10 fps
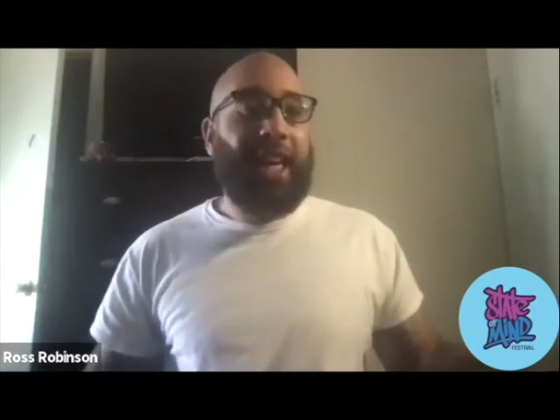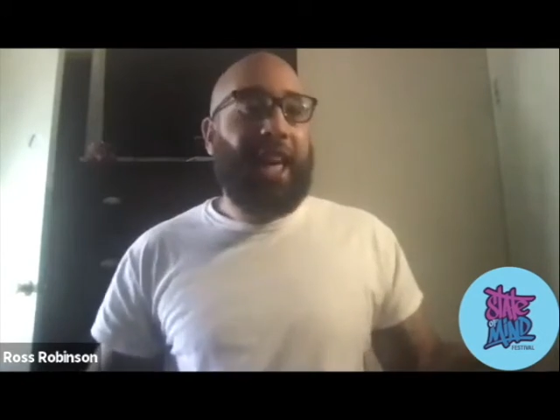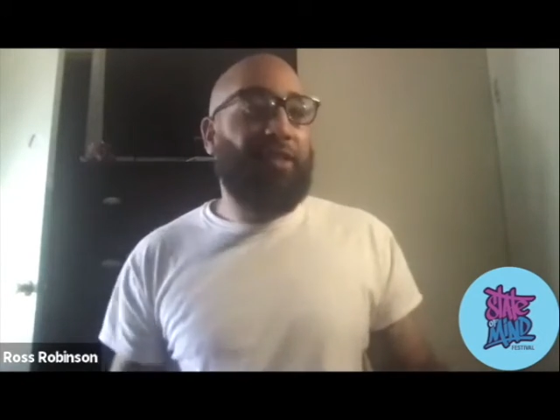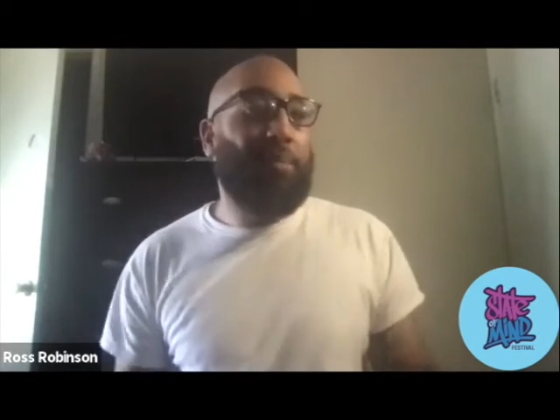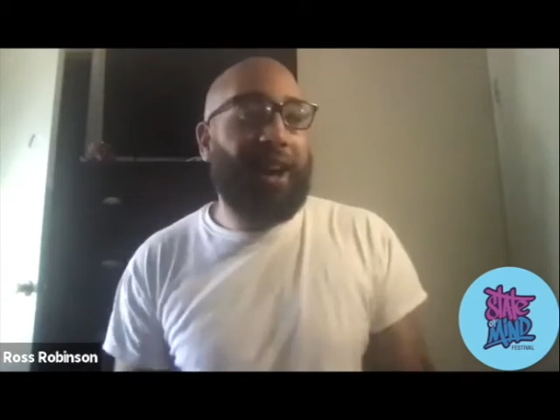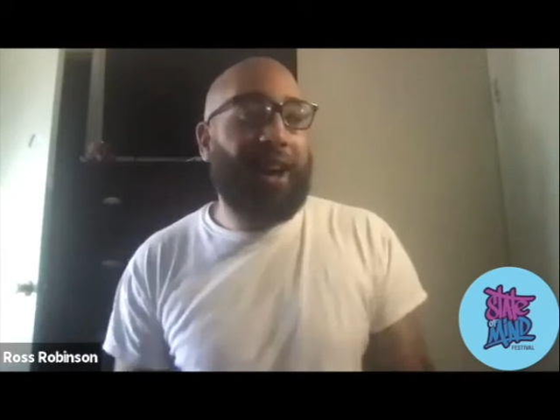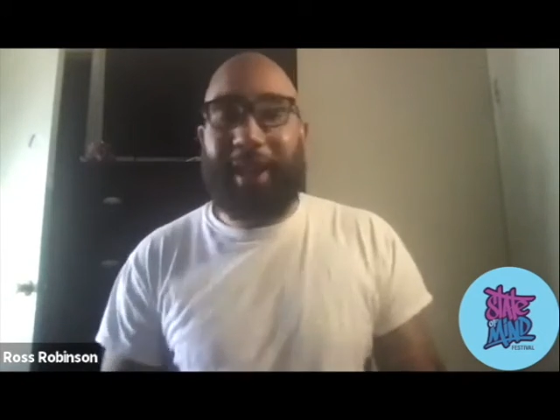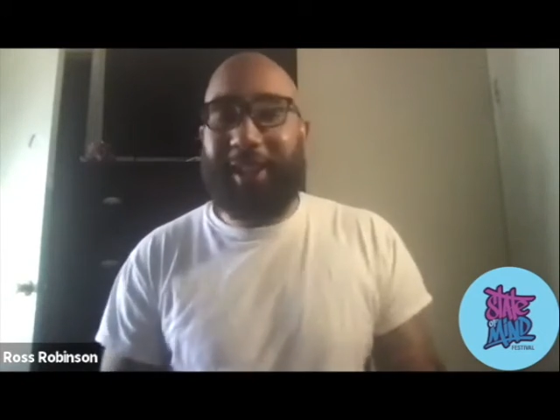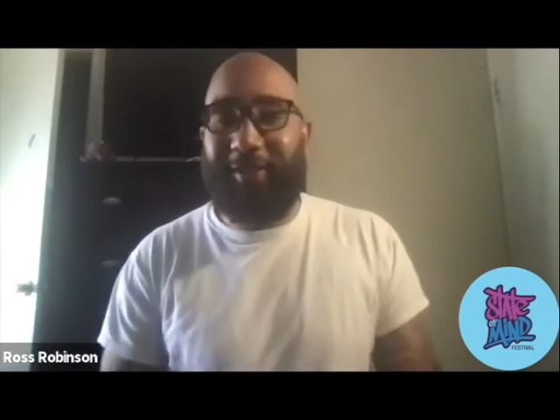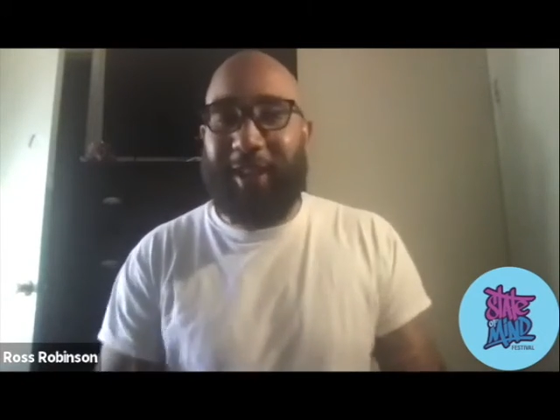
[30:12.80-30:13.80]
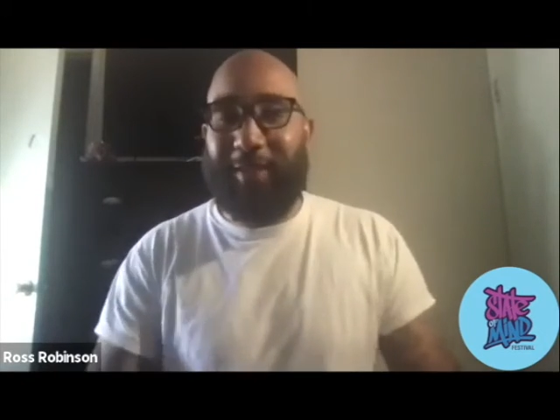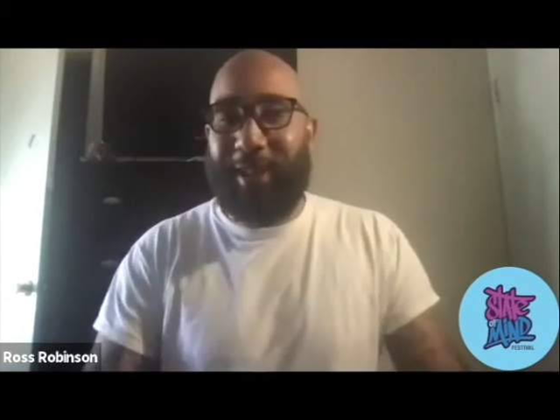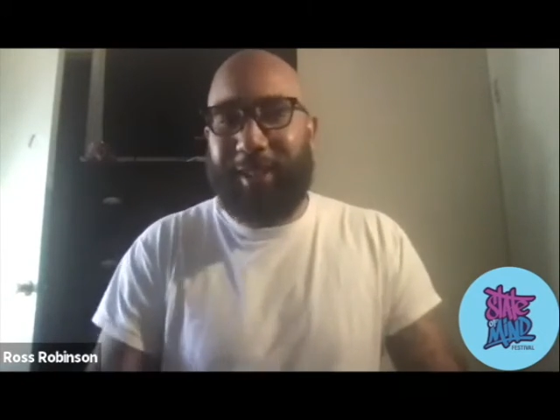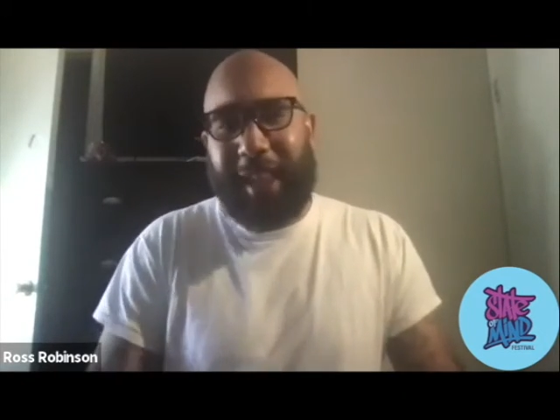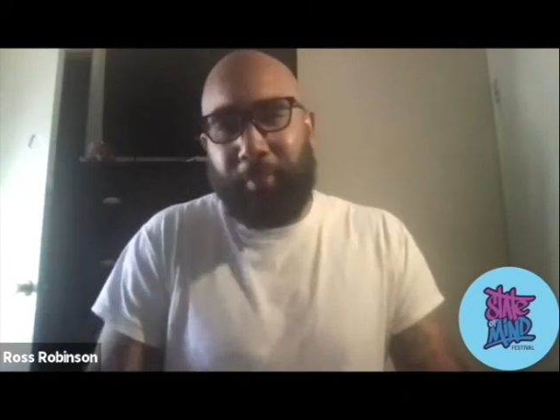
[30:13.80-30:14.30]
everybody makes fun of
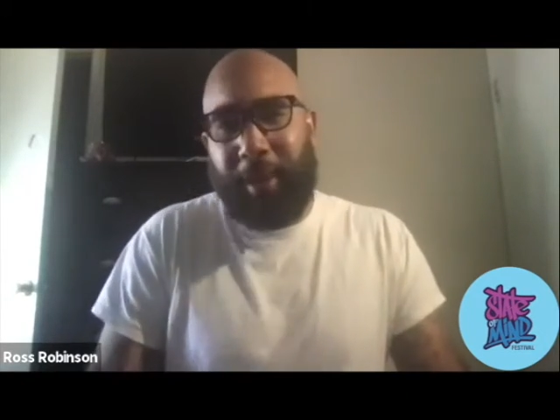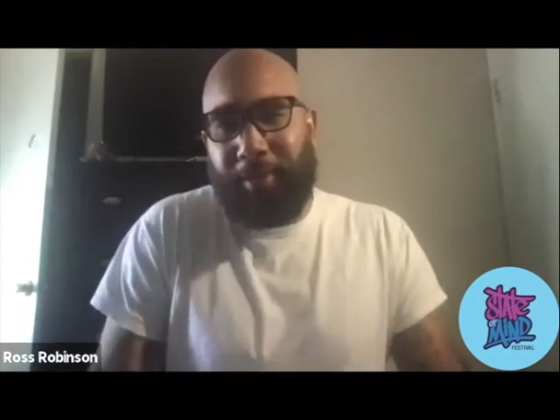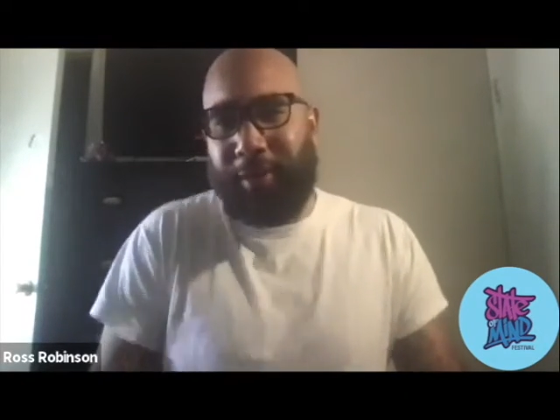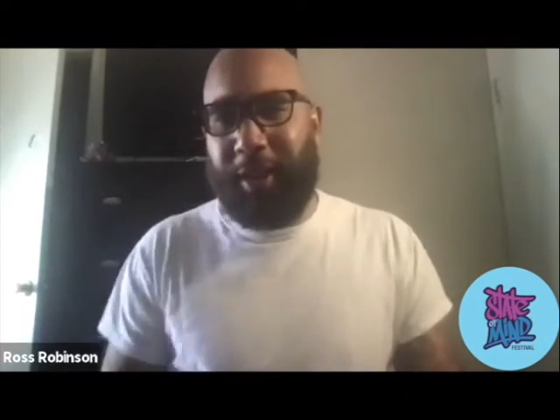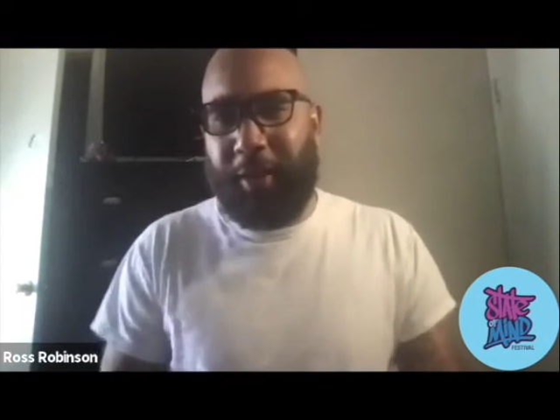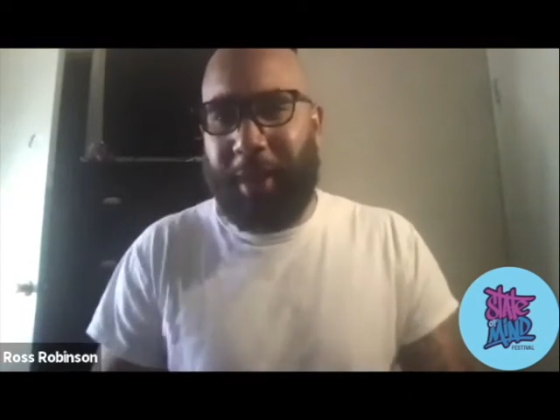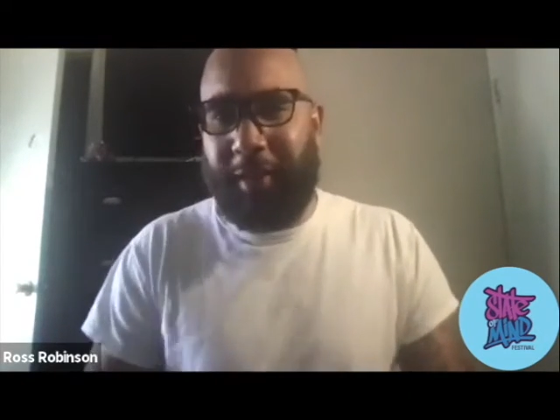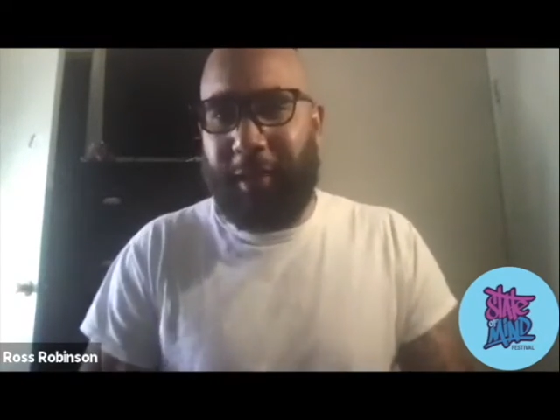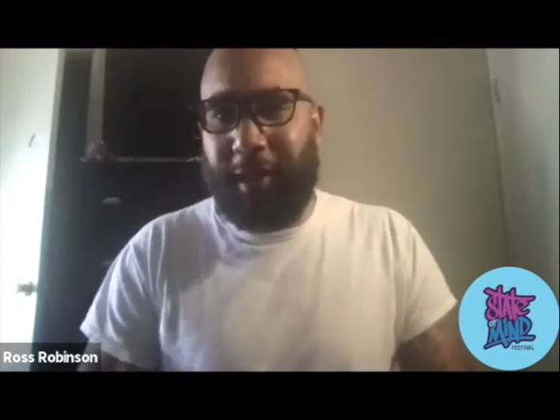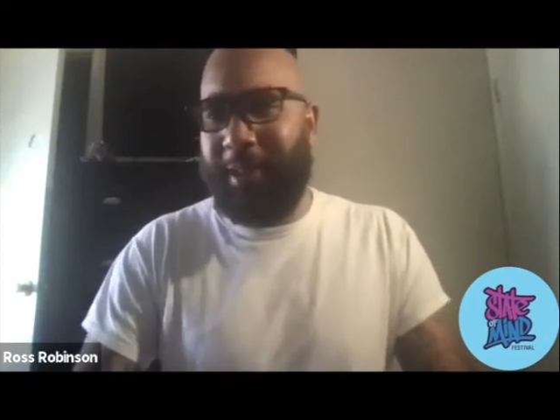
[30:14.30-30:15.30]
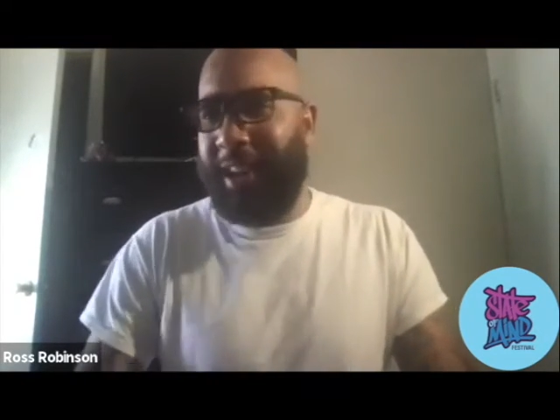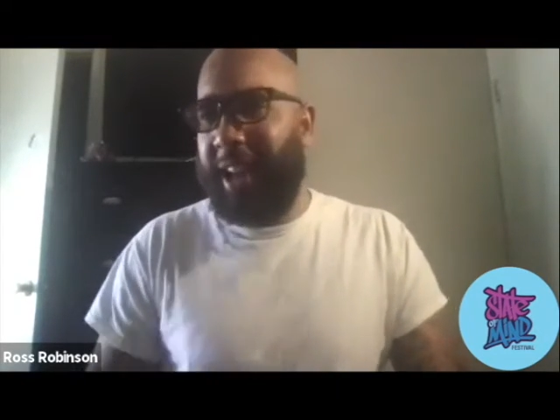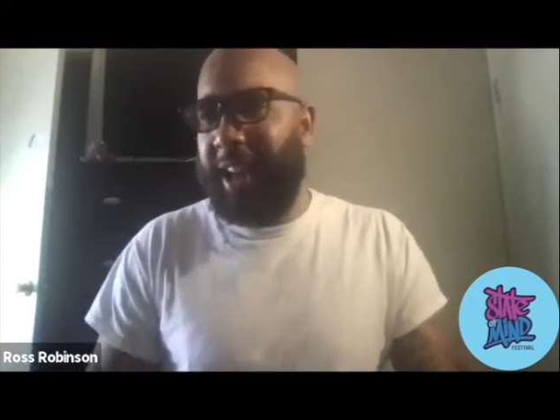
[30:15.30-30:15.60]
me. Like people still make fun of me now.